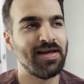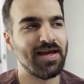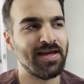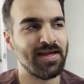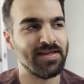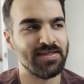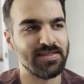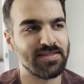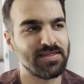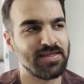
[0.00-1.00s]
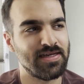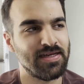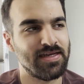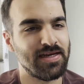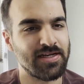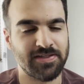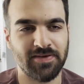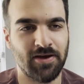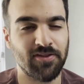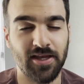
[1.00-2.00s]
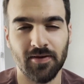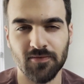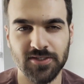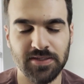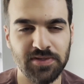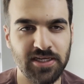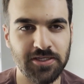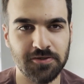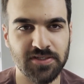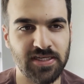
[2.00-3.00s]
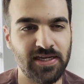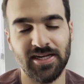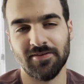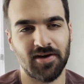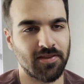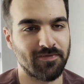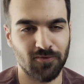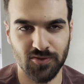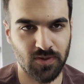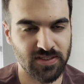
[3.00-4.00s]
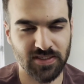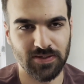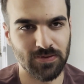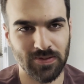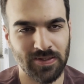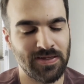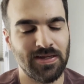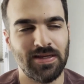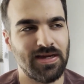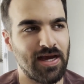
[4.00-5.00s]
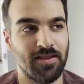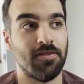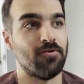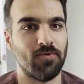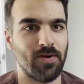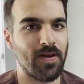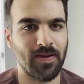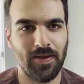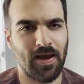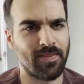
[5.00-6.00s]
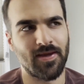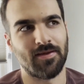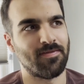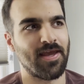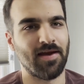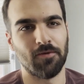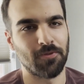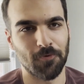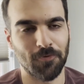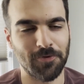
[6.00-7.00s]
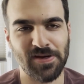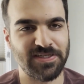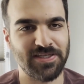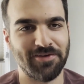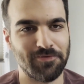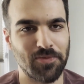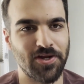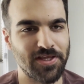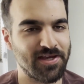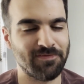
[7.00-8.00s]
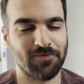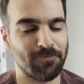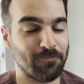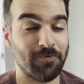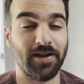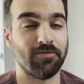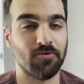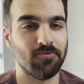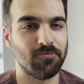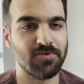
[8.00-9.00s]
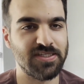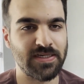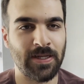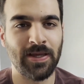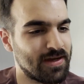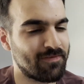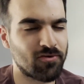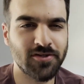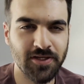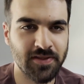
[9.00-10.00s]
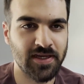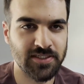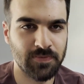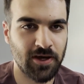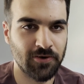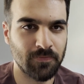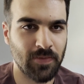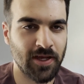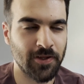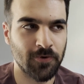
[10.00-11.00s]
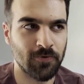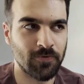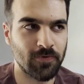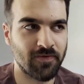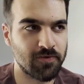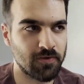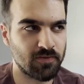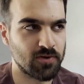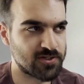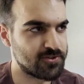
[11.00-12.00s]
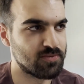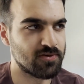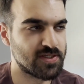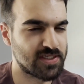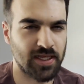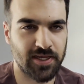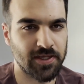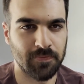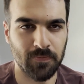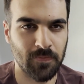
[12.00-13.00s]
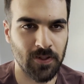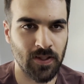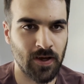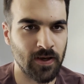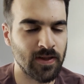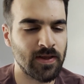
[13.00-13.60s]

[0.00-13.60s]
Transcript: and I just found the covers to be interesting. I need to find the first one still, and the third one. I think they have the third one, but I just haven't bought it yet for whatever reason. I've heard good things about him. I know a few other booktubers like him a lot,